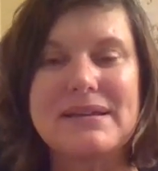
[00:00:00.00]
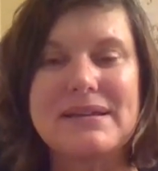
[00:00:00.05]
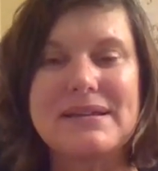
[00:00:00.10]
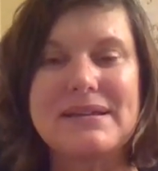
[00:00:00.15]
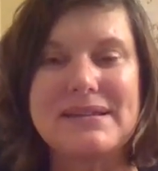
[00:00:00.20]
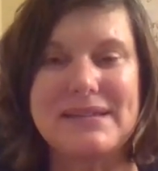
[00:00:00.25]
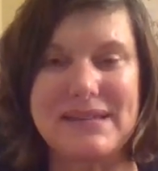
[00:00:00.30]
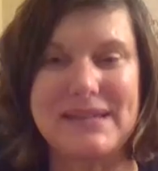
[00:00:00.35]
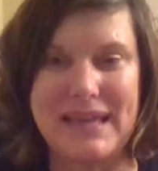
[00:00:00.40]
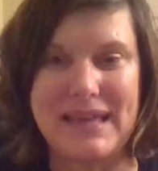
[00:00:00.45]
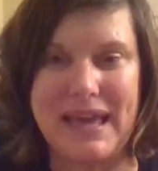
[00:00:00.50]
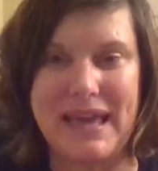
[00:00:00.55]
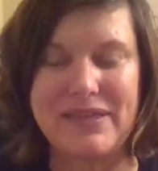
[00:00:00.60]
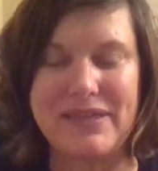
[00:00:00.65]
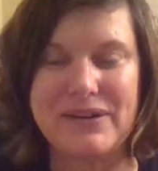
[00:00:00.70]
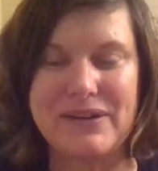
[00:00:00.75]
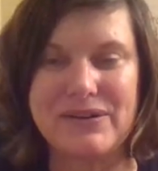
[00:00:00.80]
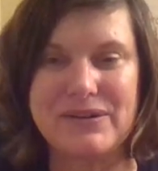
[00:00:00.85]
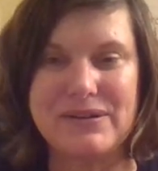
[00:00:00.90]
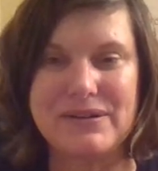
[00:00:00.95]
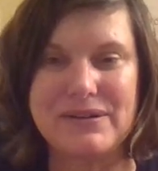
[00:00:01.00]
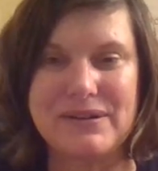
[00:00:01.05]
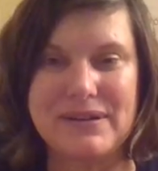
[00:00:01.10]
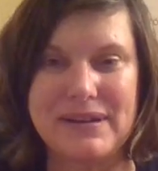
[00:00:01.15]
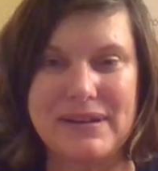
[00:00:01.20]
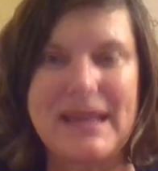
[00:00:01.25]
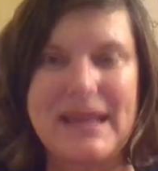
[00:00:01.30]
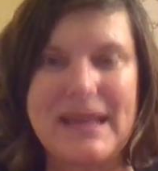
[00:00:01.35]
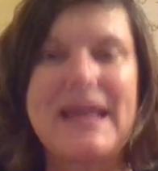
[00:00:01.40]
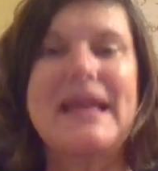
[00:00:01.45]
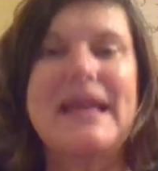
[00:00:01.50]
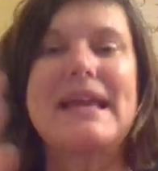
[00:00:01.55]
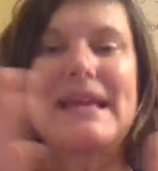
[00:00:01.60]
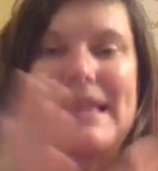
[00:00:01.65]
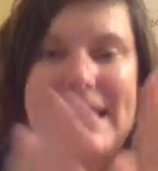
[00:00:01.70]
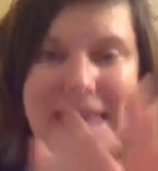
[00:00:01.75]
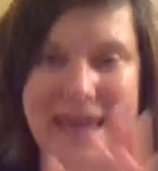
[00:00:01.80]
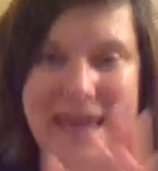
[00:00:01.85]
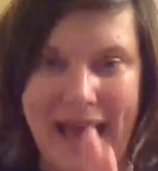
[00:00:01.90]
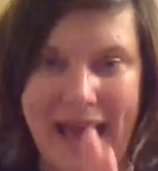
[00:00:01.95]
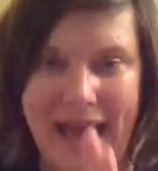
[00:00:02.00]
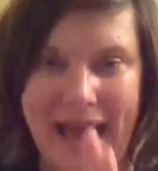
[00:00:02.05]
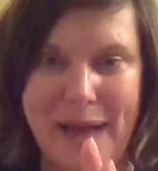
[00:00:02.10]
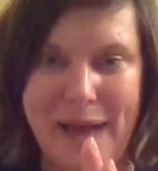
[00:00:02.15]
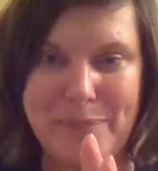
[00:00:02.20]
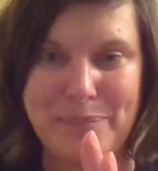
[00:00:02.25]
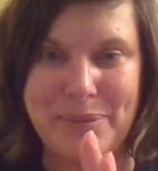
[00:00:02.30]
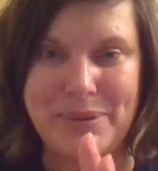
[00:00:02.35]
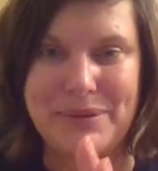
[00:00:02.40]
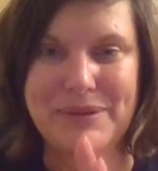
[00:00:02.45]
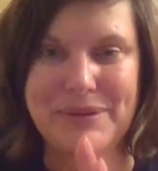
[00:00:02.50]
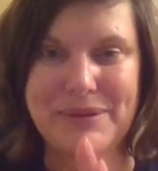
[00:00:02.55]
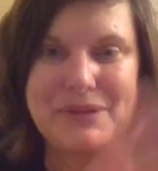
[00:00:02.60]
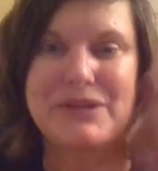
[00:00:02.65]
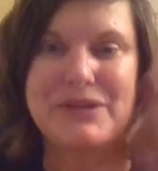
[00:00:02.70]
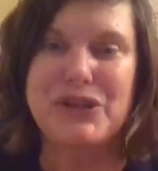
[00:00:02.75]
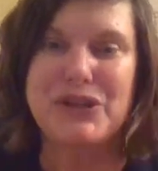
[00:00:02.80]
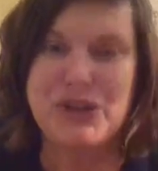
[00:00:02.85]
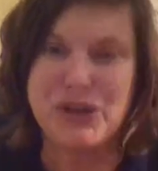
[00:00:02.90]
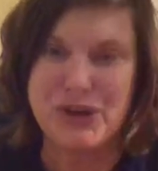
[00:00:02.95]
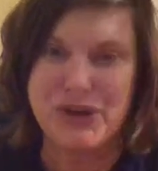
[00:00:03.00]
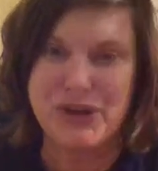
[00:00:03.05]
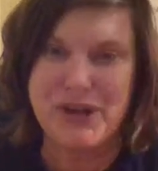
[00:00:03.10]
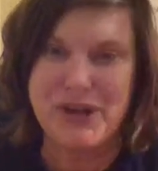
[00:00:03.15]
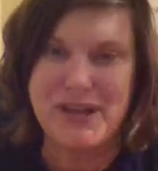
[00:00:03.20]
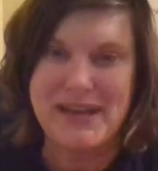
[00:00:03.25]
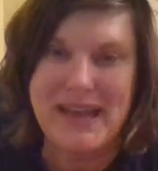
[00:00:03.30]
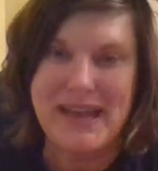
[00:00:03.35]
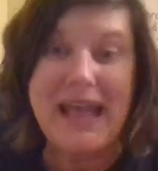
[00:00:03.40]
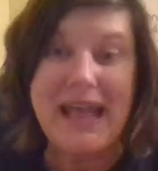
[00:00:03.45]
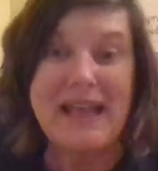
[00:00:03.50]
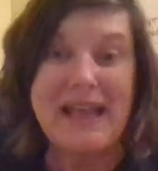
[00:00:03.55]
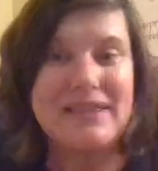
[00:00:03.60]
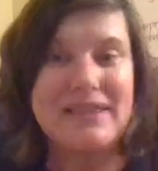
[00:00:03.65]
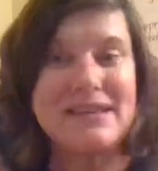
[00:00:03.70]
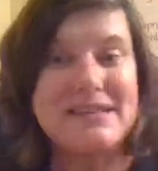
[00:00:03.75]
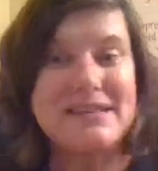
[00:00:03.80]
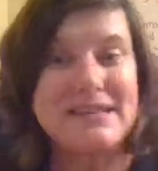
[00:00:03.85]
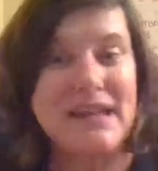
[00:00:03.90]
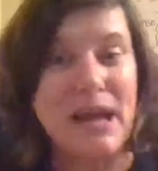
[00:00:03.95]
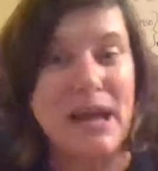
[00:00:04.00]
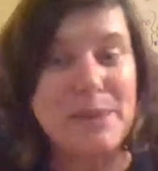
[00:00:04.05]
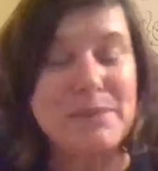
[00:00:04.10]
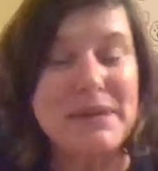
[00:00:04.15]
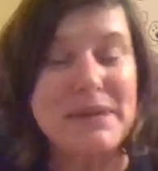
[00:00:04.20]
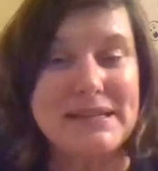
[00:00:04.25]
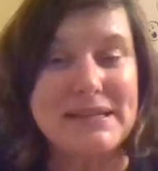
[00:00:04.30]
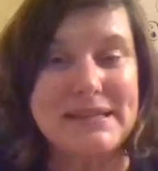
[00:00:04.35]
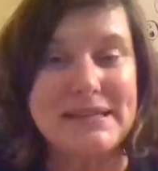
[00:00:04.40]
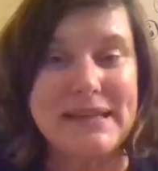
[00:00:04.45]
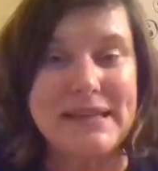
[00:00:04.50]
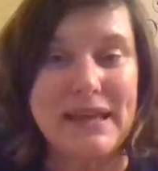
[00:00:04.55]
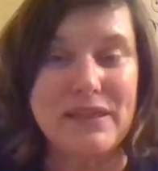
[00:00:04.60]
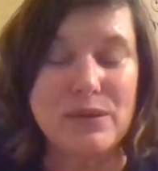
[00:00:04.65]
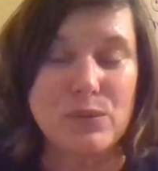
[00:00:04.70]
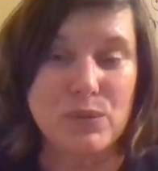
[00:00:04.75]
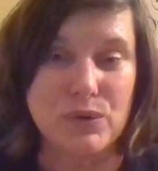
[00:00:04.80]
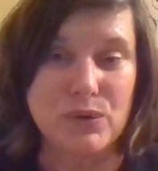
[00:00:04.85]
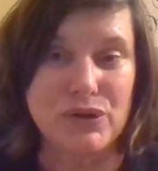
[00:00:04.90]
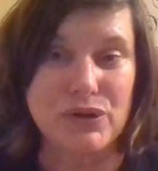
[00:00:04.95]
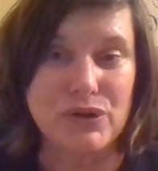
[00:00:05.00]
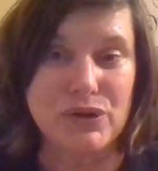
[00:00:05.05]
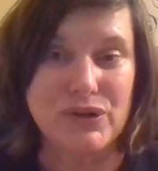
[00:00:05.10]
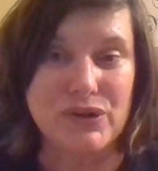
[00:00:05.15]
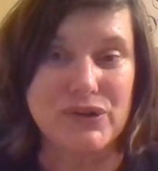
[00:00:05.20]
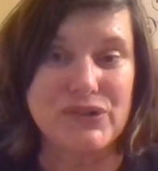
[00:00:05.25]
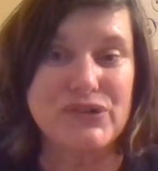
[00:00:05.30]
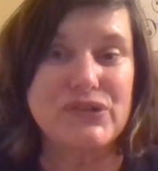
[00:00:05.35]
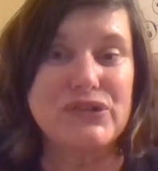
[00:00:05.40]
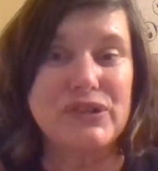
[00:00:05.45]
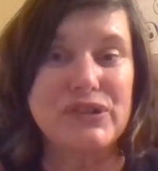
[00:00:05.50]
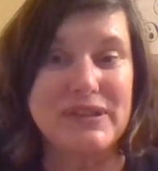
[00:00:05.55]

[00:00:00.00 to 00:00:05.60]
Together, gap. Good. Listen, I'm going to say the words.